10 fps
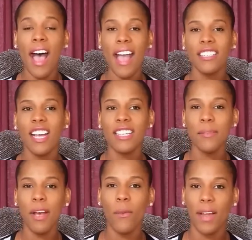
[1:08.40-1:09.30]
I talked
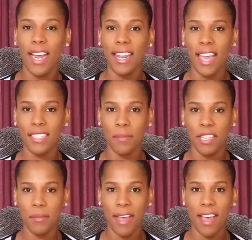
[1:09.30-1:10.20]
about what I liked about
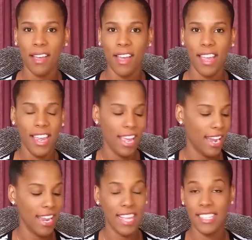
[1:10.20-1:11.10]
the bag,
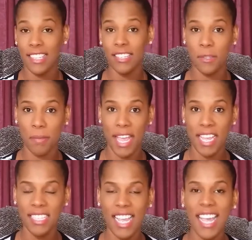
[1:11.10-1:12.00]
and it's the
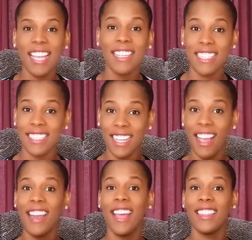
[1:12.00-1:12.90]
space and the
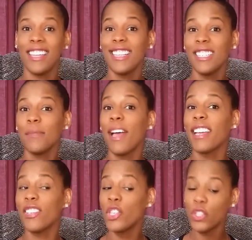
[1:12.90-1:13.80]
design. I think this
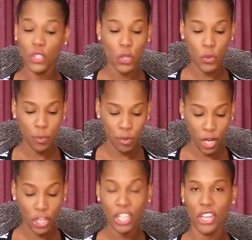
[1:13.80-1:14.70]
bag is
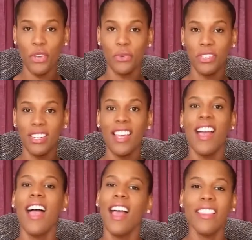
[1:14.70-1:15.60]
super cute,
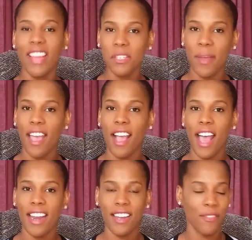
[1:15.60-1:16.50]
and that's why I
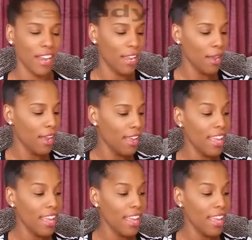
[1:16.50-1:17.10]
got it, right?